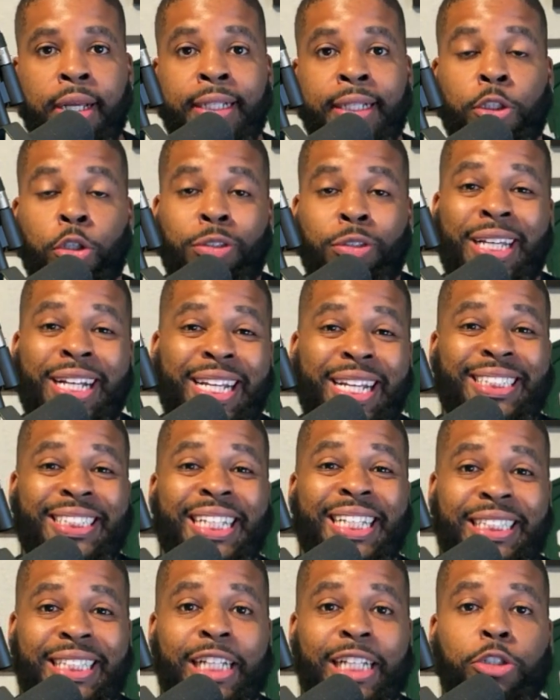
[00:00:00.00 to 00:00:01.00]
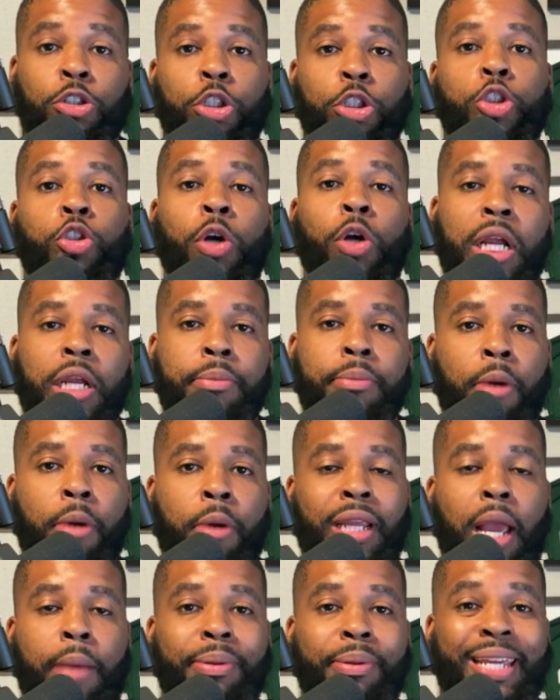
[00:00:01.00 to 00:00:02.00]
So to the extent that your
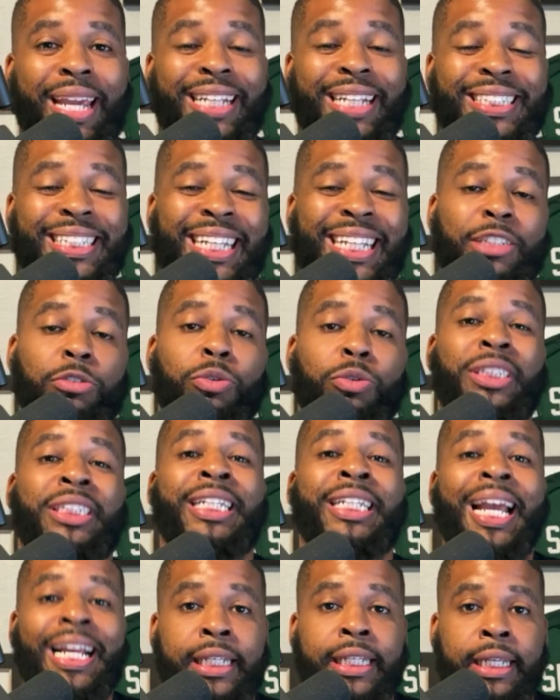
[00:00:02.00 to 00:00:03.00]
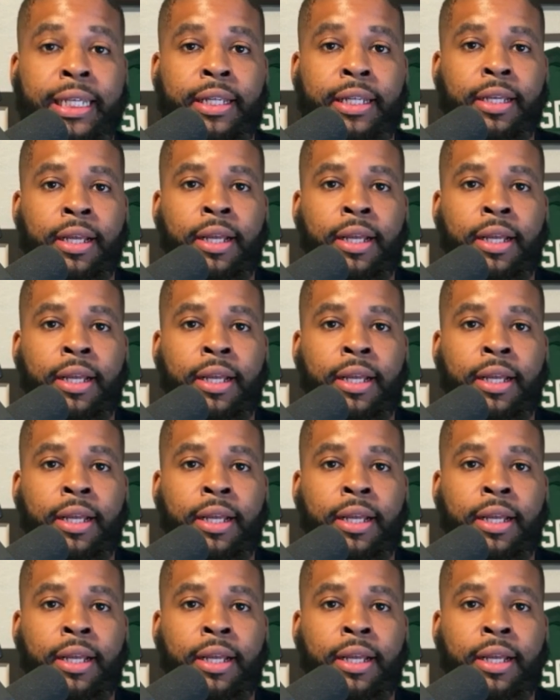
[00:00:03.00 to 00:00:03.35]
trademark application gets rejected,